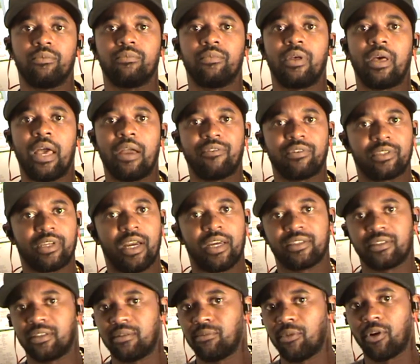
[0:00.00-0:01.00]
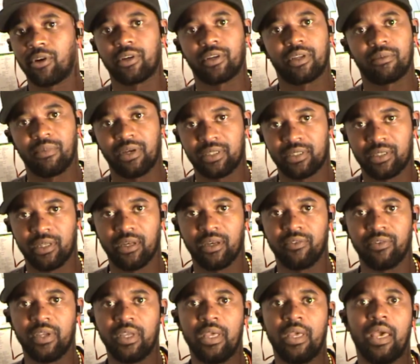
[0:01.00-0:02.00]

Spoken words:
advertising and marketing myself.